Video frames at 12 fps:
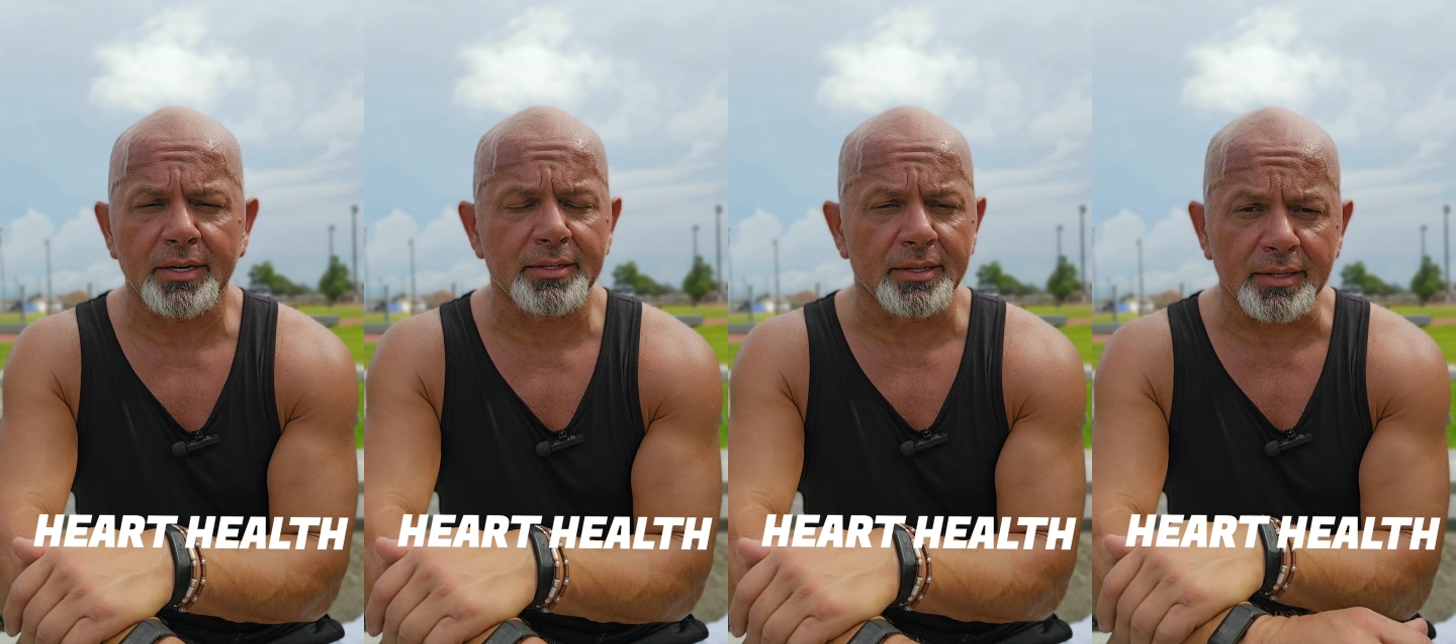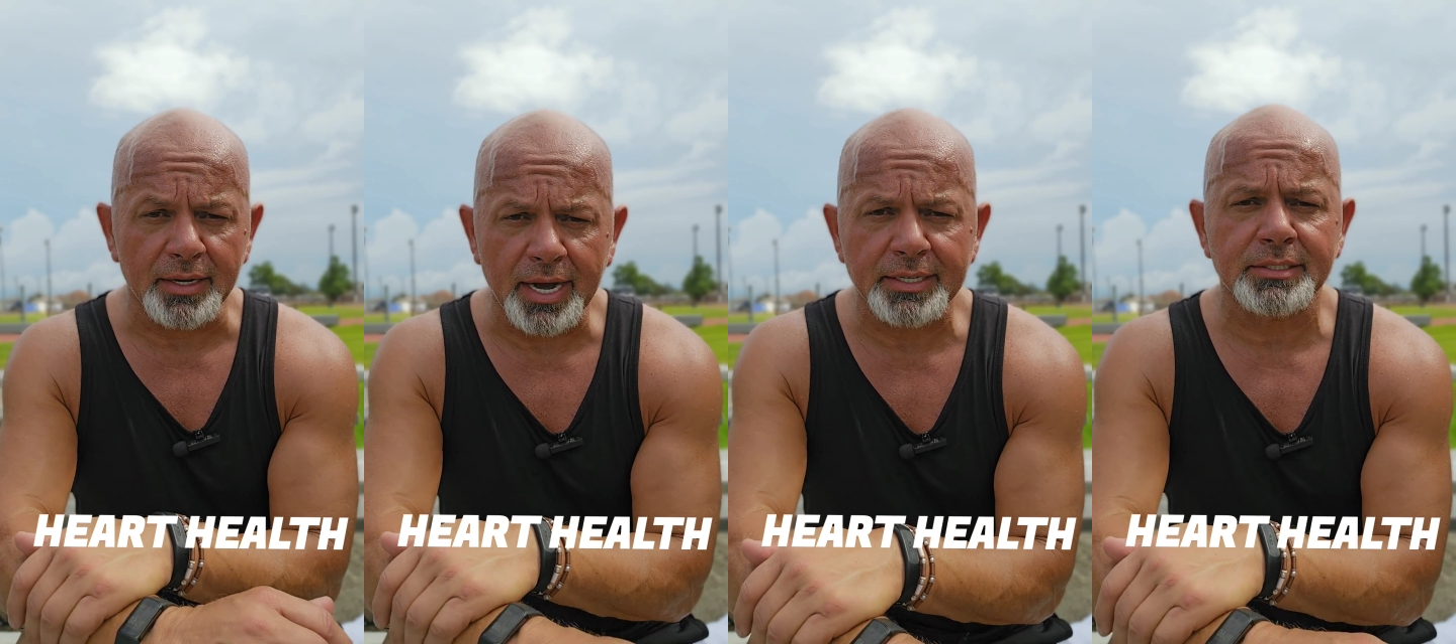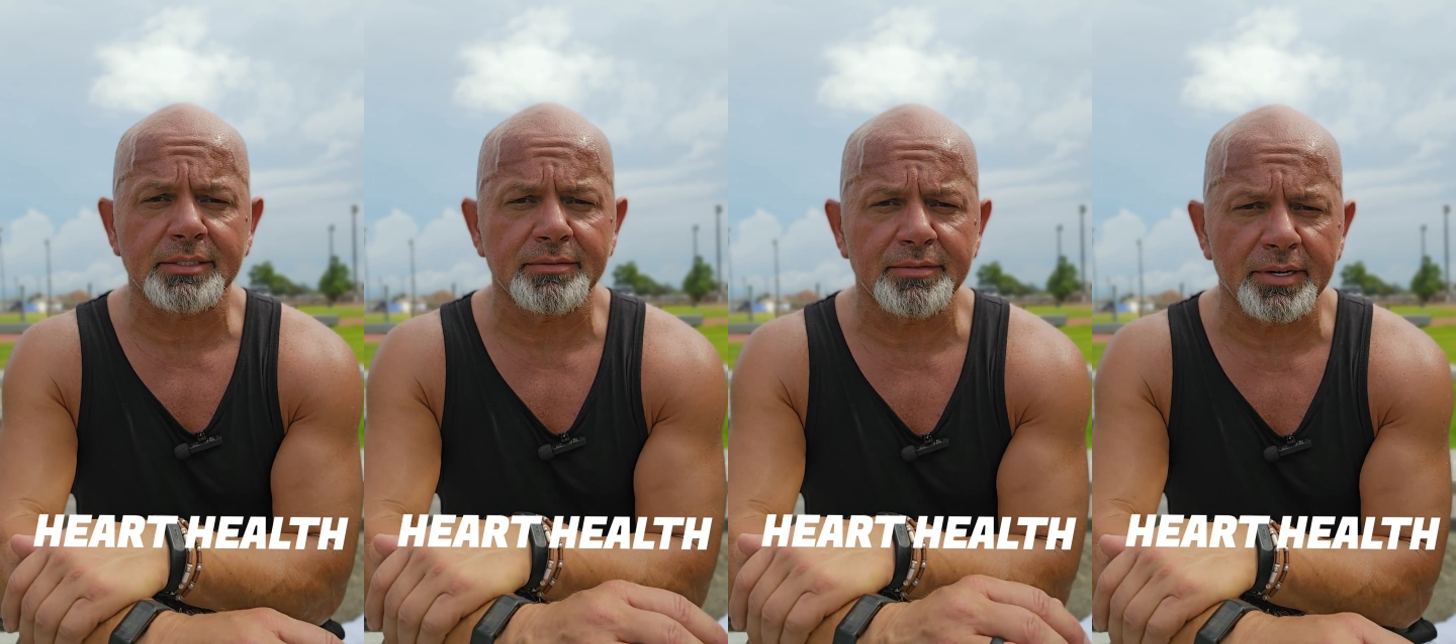
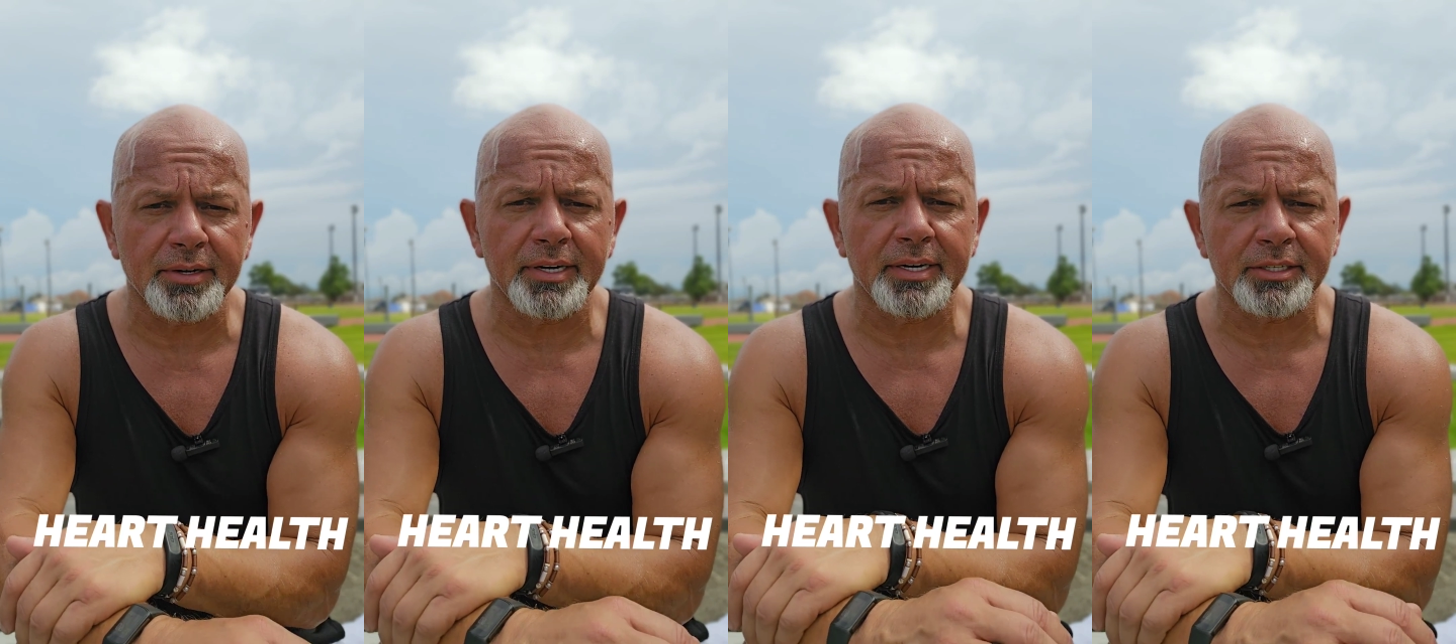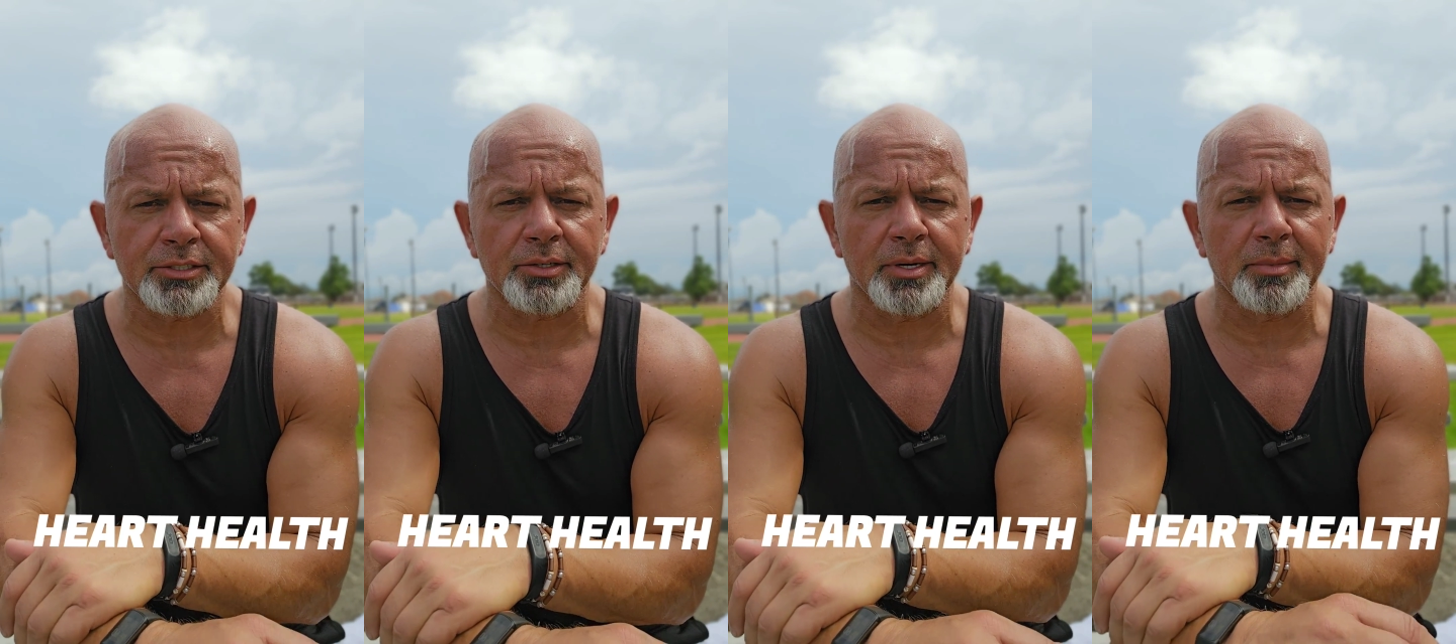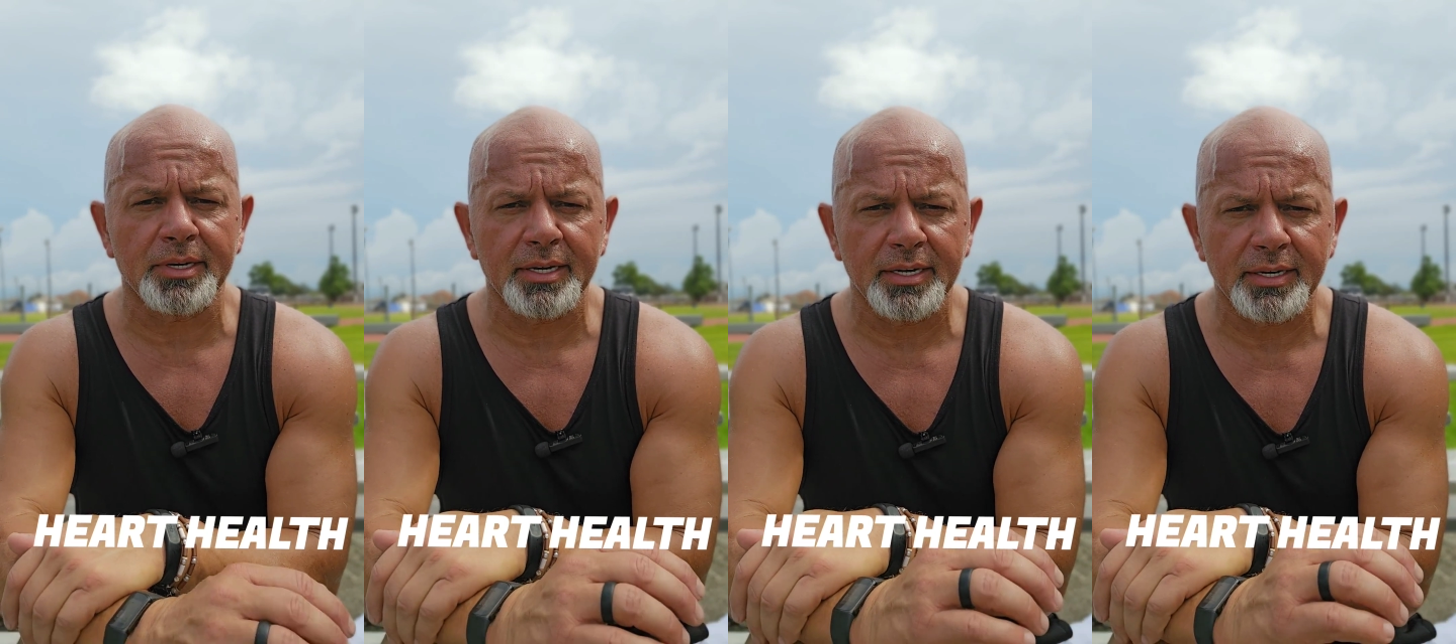Lots of very
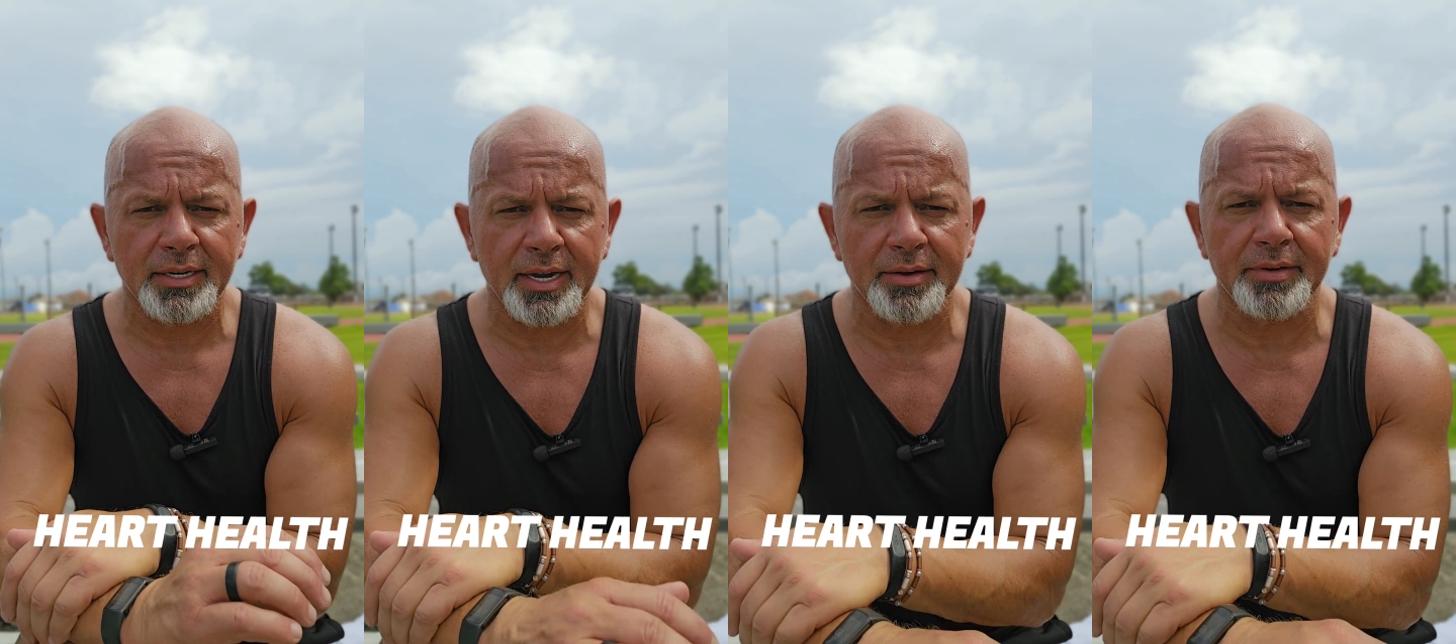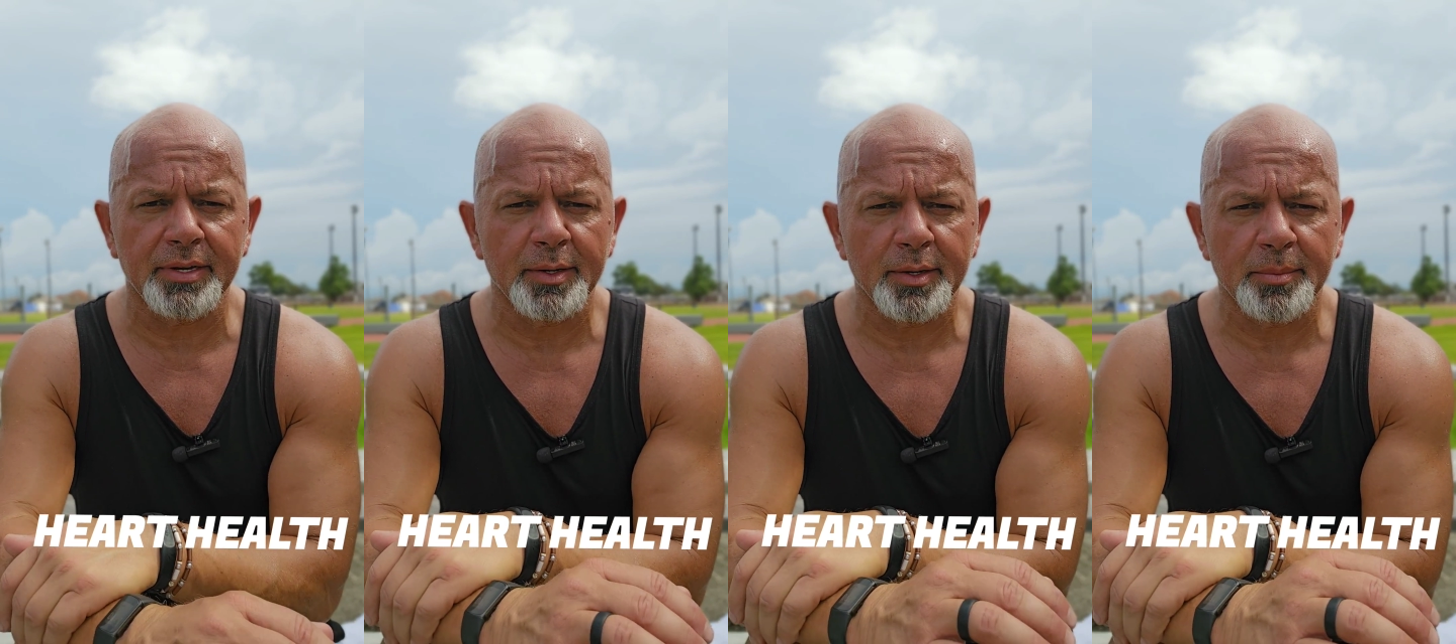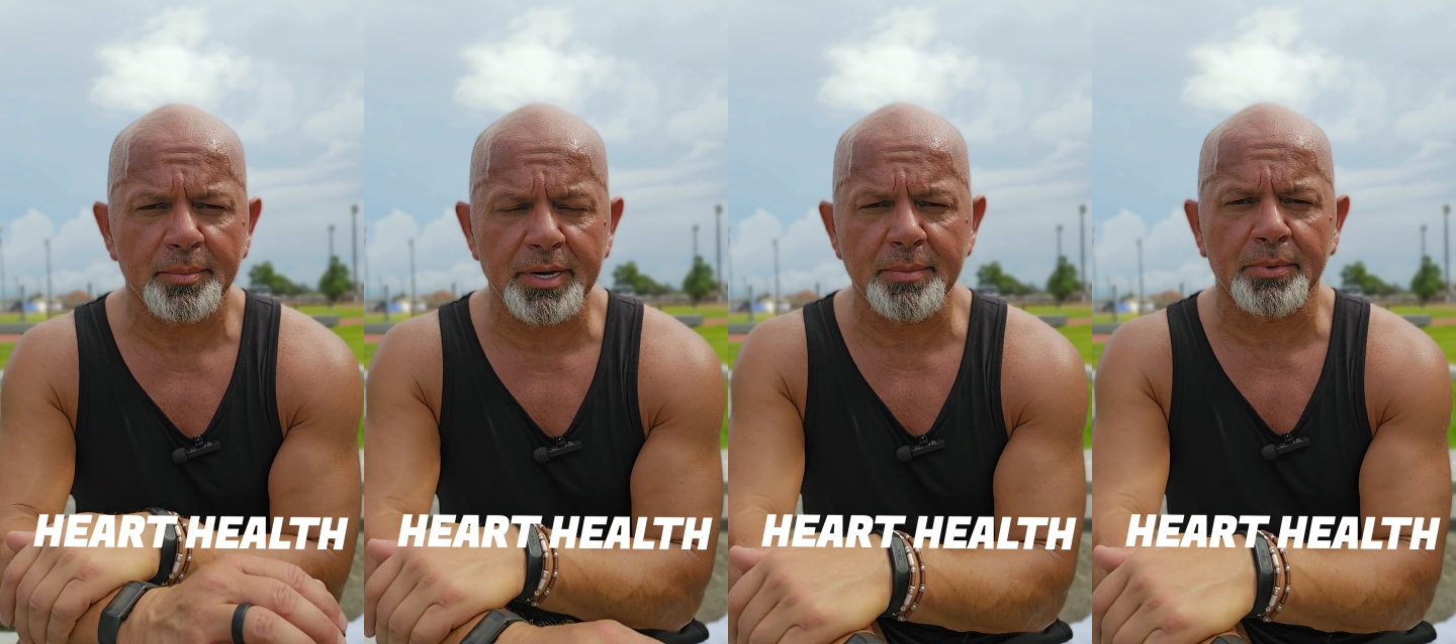extremely heavy
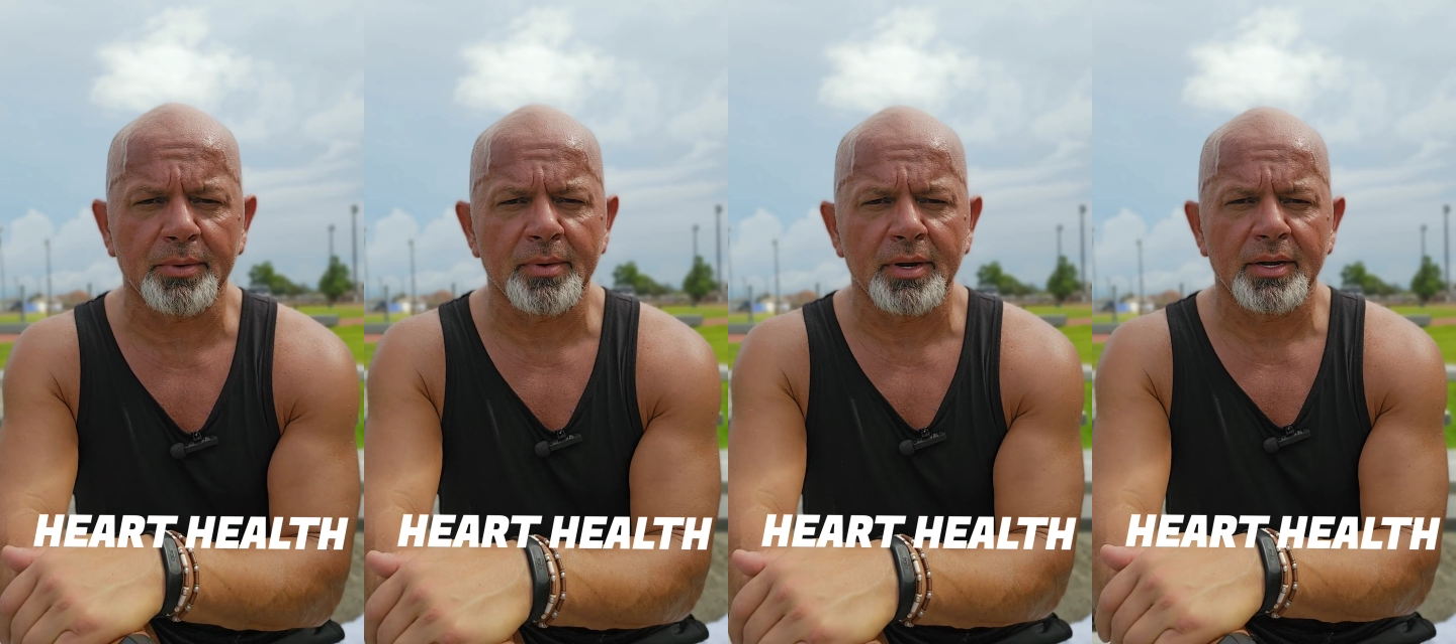people.